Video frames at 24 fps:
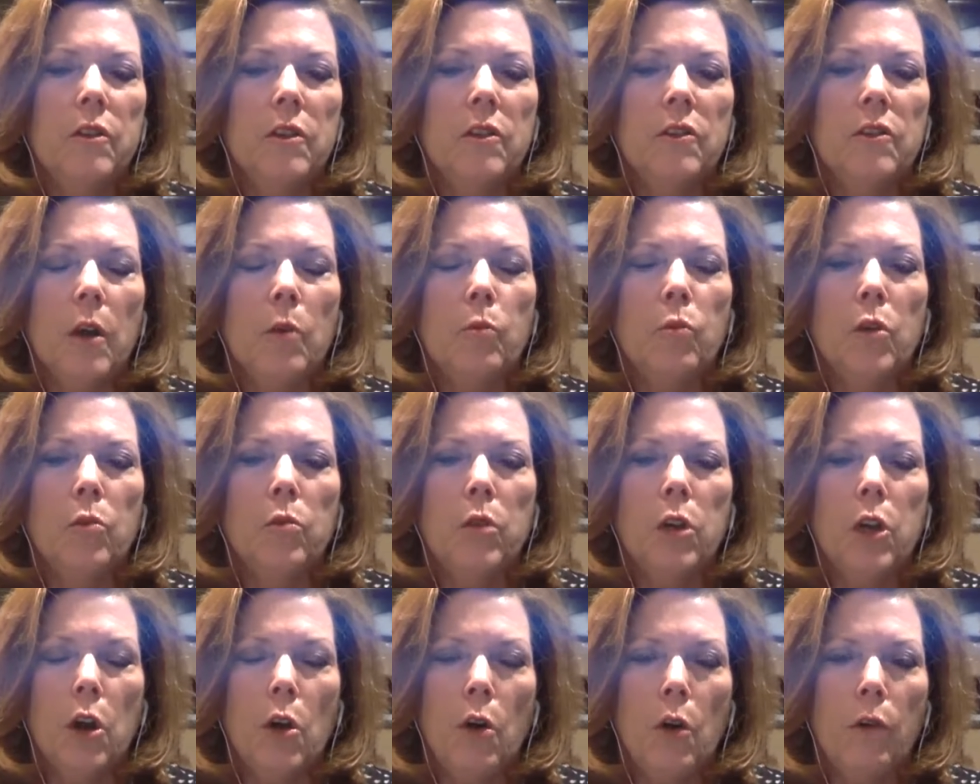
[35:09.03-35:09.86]
someone
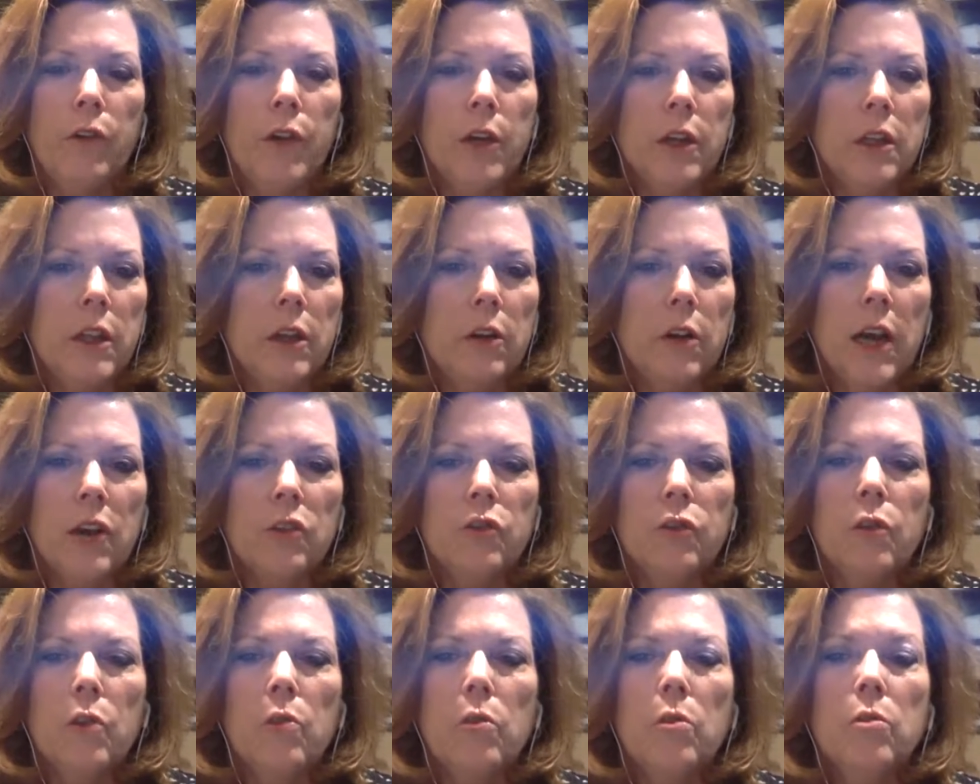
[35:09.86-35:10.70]
with COVID in their
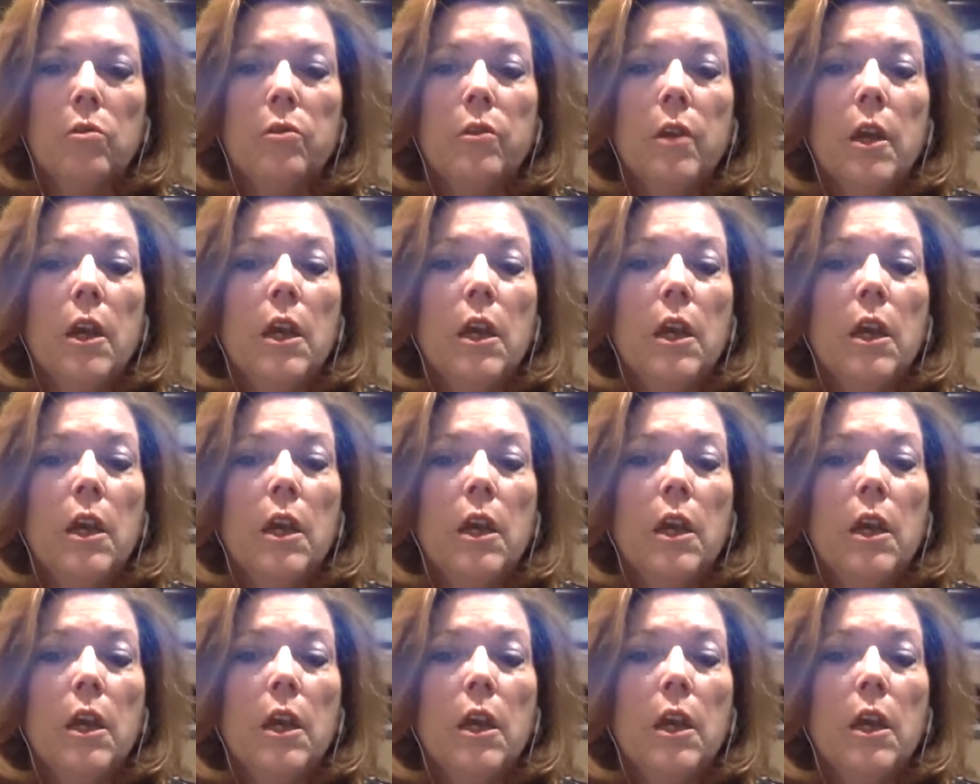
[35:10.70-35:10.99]
household,